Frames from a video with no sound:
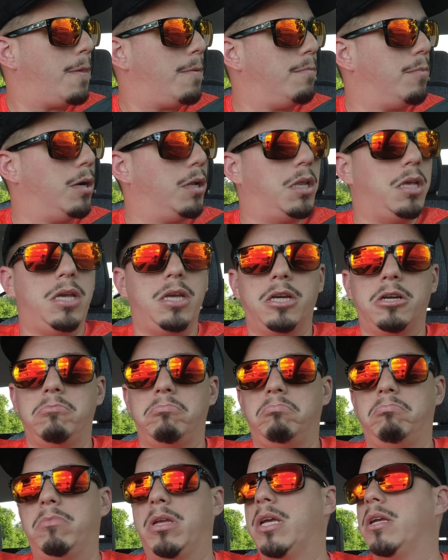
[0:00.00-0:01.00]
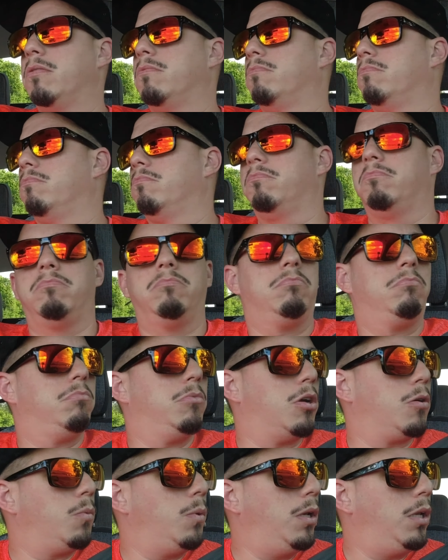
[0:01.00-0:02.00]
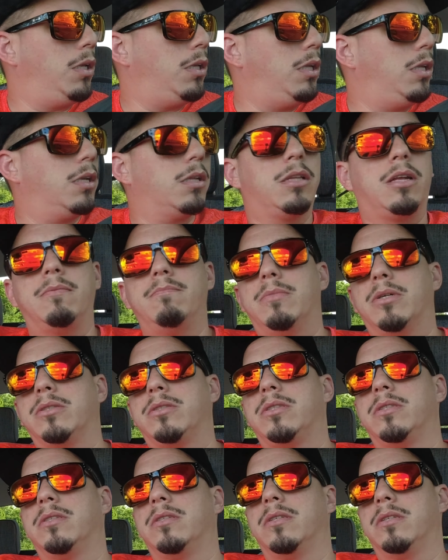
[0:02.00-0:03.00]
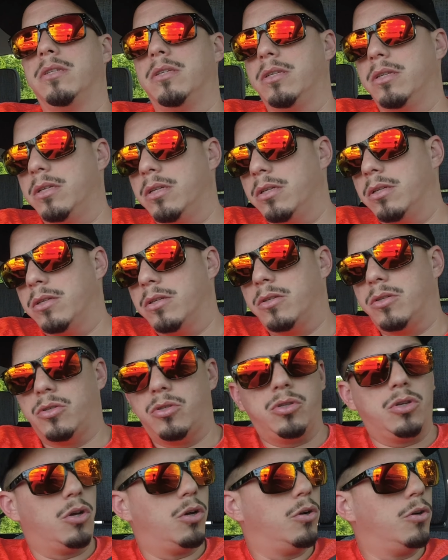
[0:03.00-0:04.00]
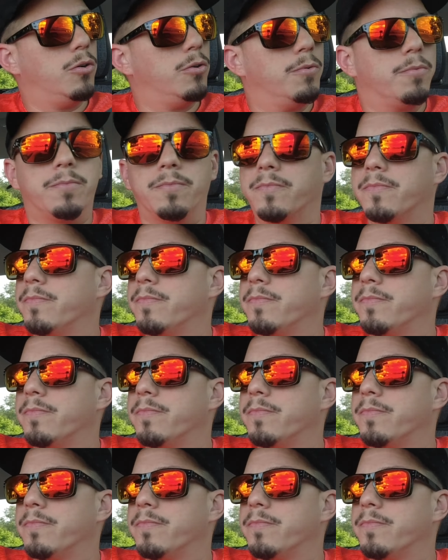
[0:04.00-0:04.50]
But here, meh, don't really need it that much. So